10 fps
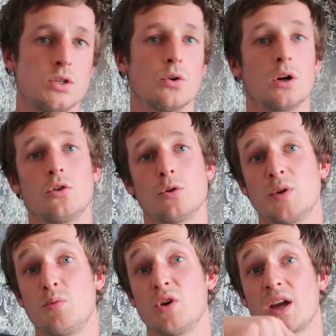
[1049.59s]
Do I
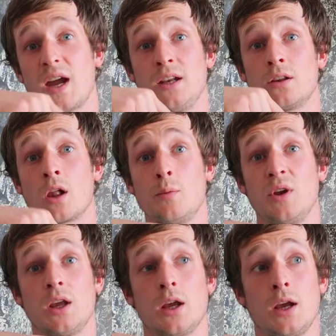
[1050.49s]
normally bring aid
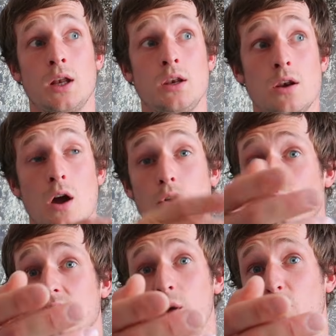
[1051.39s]
climbing gear? No,
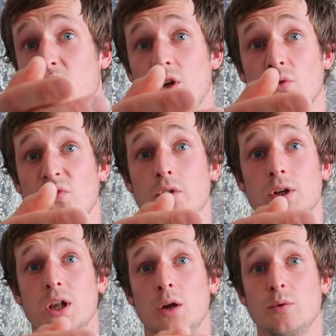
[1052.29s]
because I'm usually on free
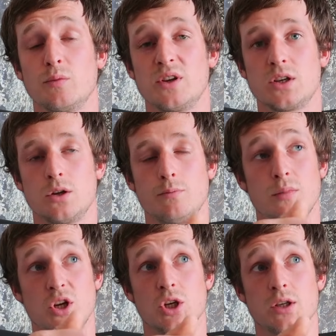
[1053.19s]
climbing
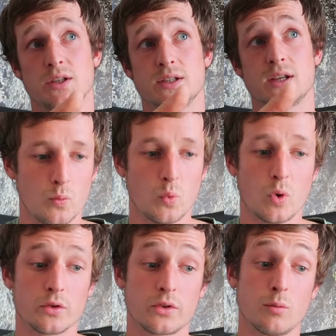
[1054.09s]
missions.
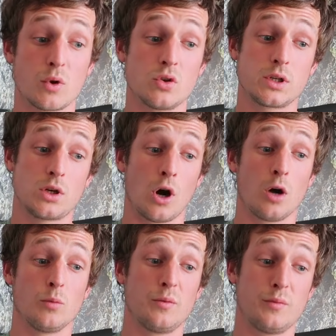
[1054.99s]
What's the most
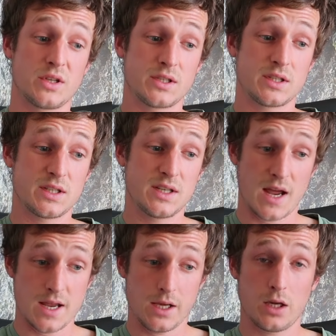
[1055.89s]
common
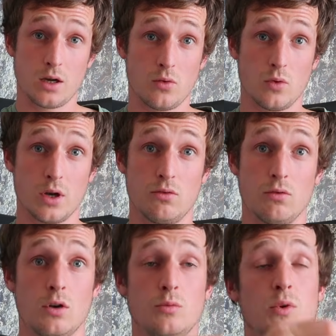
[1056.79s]
mistake when
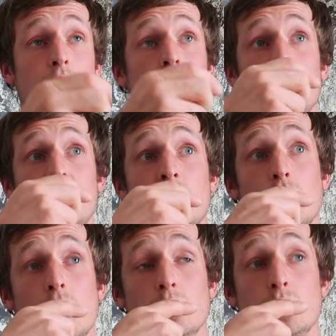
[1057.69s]
learning to
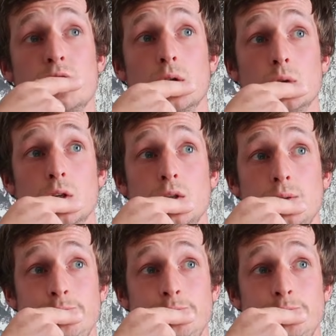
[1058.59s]
rope solo?